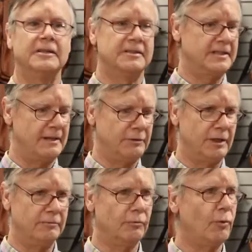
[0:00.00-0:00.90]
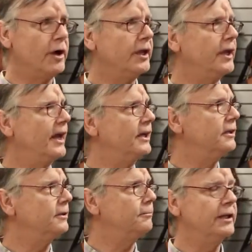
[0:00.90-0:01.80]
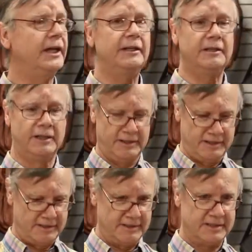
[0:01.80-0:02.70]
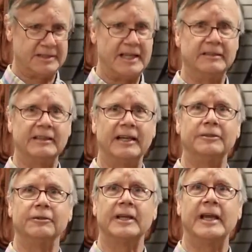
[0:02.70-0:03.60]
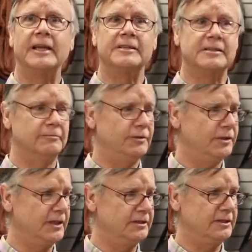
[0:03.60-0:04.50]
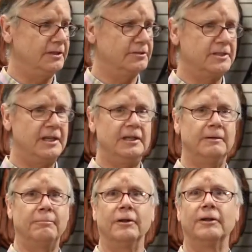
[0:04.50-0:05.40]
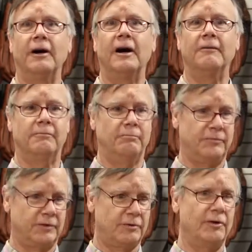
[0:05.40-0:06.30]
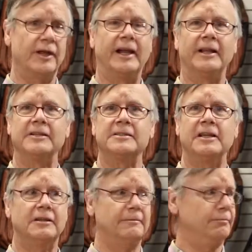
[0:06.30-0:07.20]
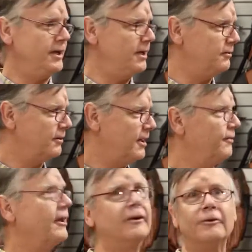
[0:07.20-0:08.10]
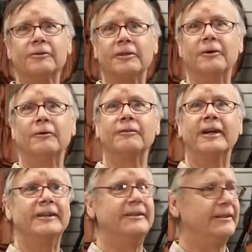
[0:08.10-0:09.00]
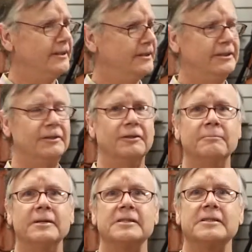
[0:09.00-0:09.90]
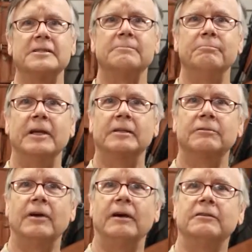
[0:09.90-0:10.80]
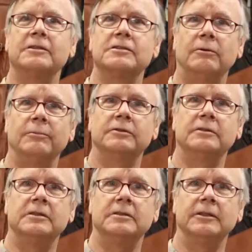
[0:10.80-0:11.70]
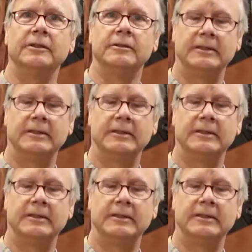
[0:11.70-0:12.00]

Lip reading: Same thing with walking onto the plane. This stays on your case. When you get to your seat, you pull it off, throw that on the seat of the plane, your carry-on goes in the overhead, you're in business. It makes traveling so much easier.